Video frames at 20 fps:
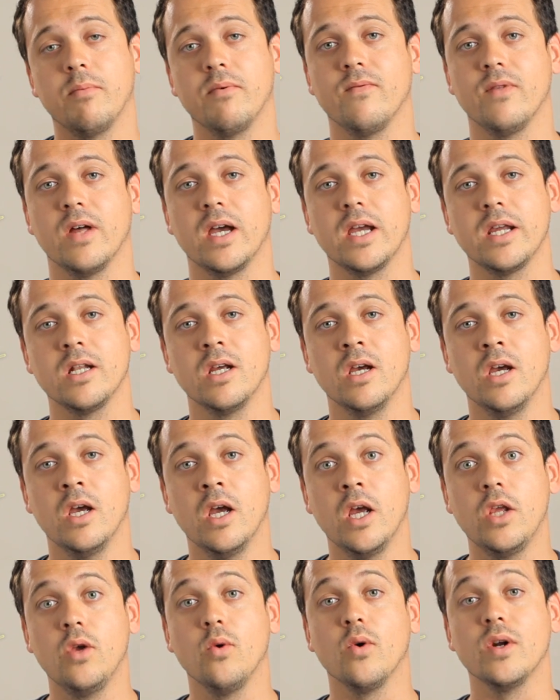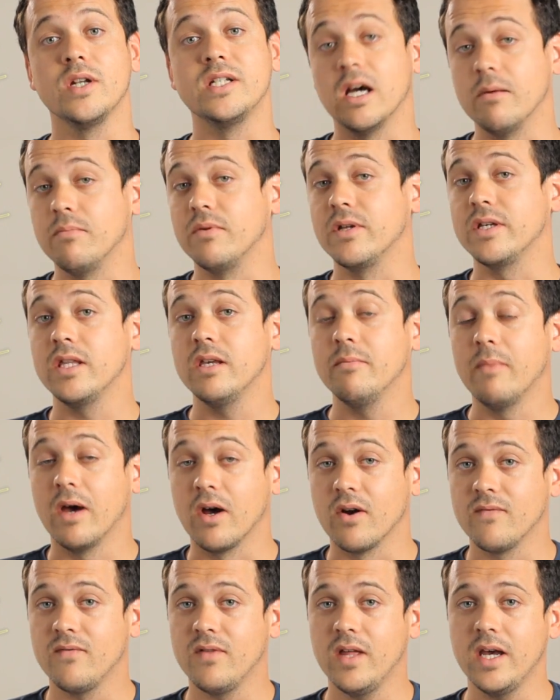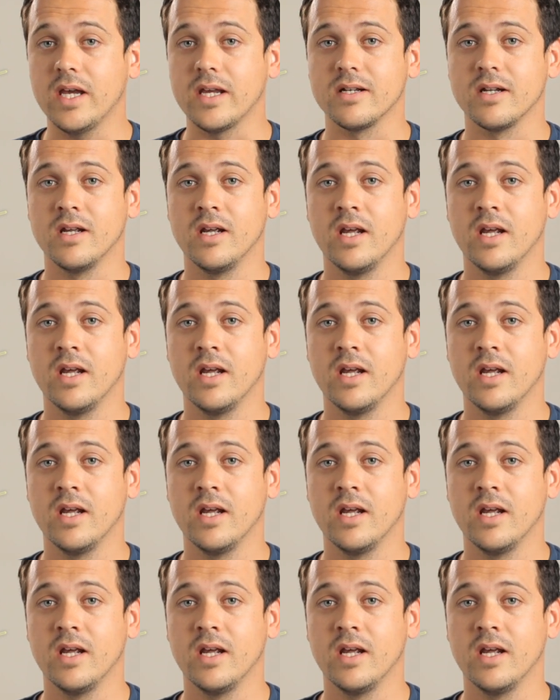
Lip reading: of light, you are doubling the amount of light.